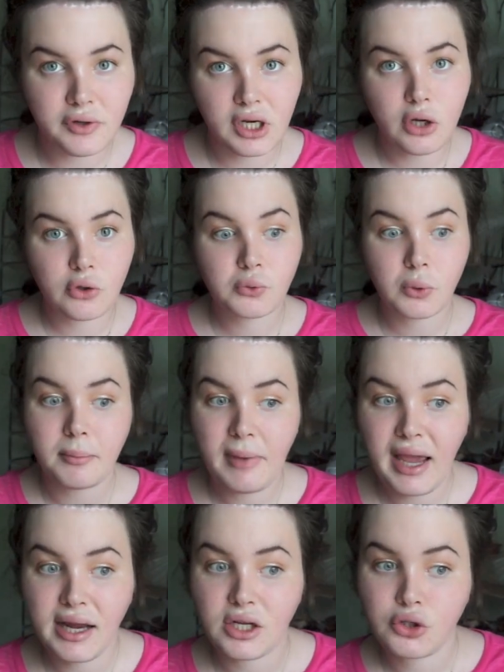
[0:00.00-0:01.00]
videos were
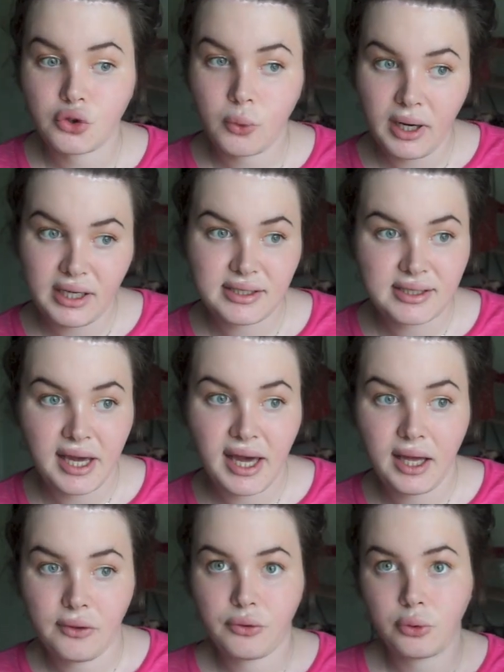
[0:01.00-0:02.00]
made in
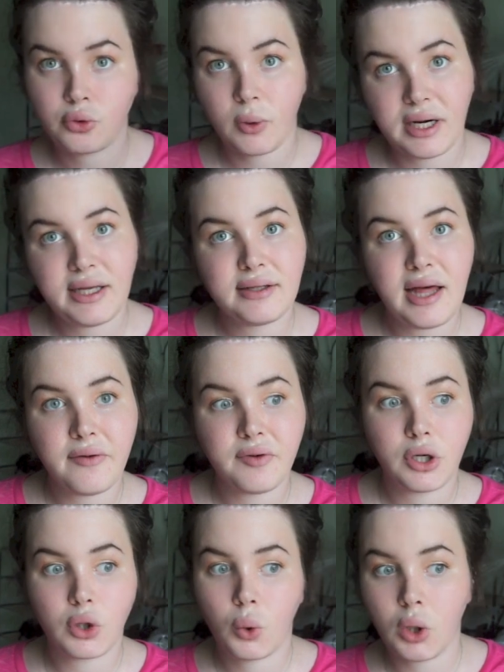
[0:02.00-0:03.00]
2010 through
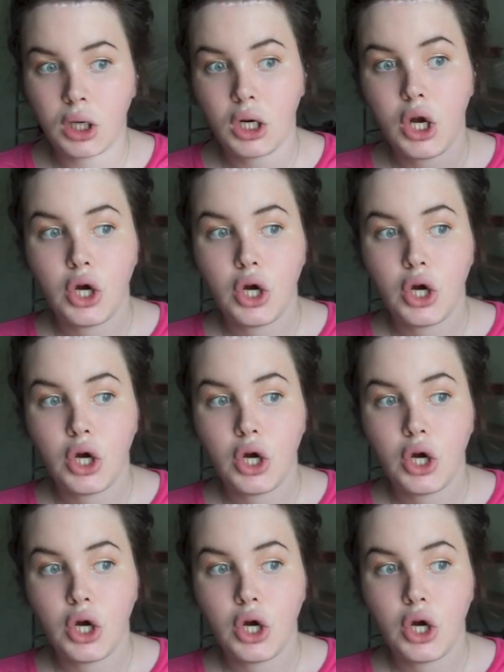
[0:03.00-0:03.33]
2011 or